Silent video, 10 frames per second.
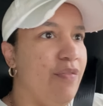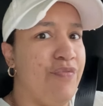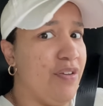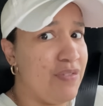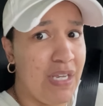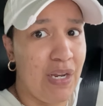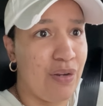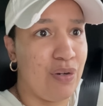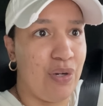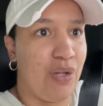
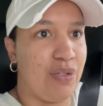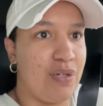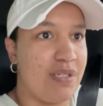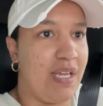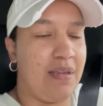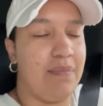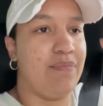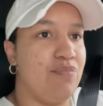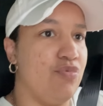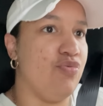$1,500, like
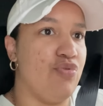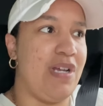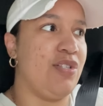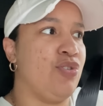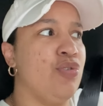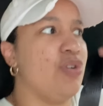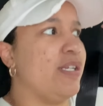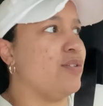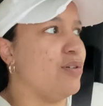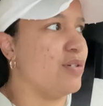two
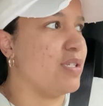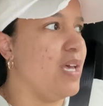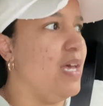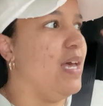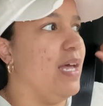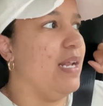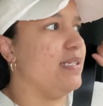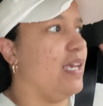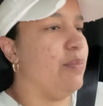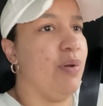dressers, an end
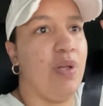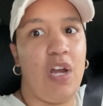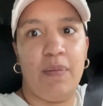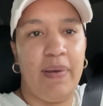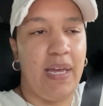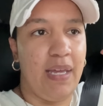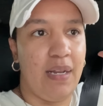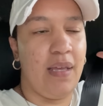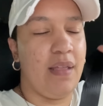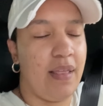table, our
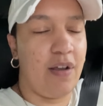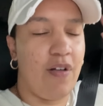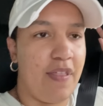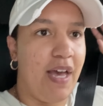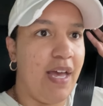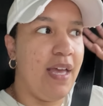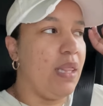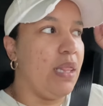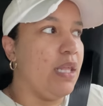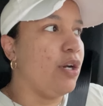bed, like all that.
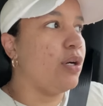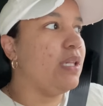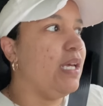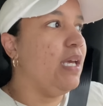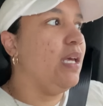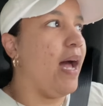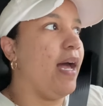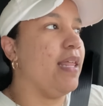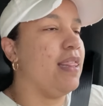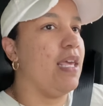Literally,
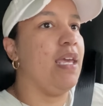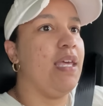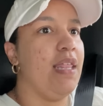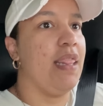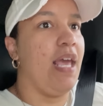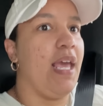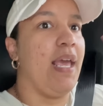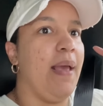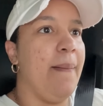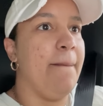I think
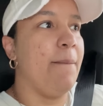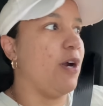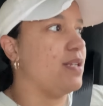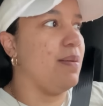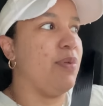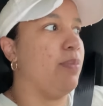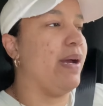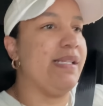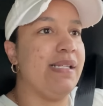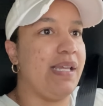they marked up their
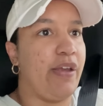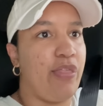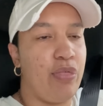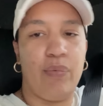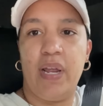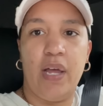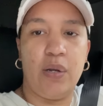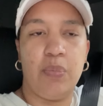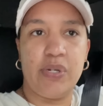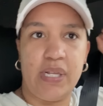prices like
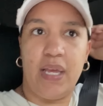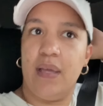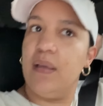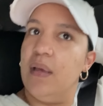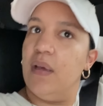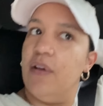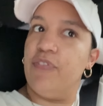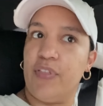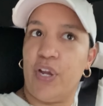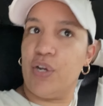300%
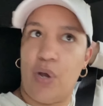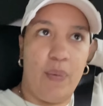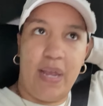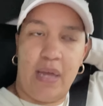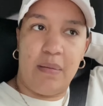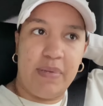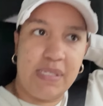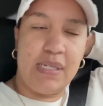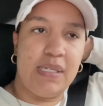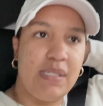for their going out of
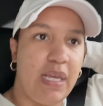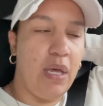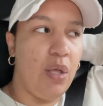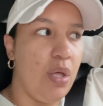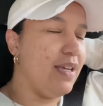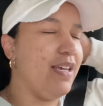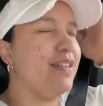business sale. It